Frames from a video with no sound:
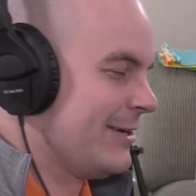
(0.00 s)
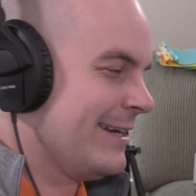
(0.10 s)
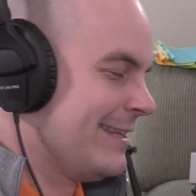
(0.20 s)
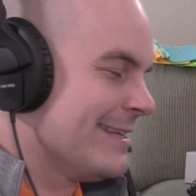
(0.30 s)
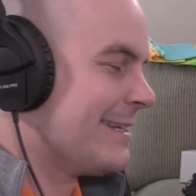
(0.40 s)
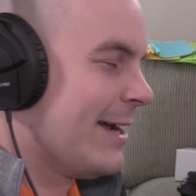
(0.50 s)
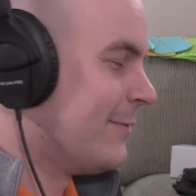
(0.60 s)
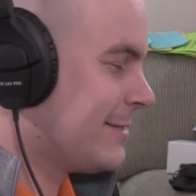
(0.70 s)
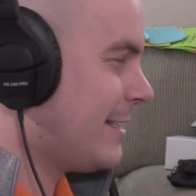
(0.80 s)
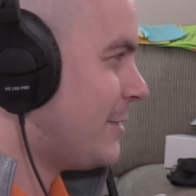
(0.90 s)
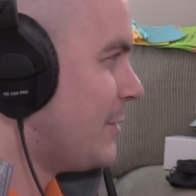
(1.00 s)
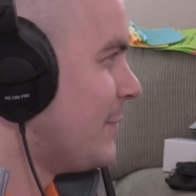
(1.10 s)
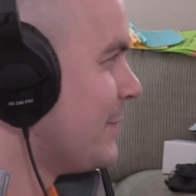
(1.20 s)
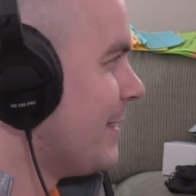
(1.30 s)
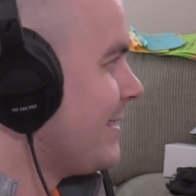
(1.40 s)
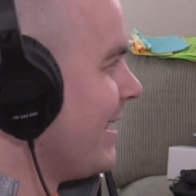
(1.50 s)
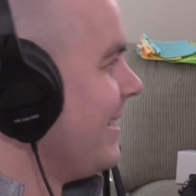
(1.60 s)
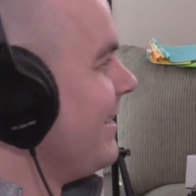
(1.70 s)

to this conversation, but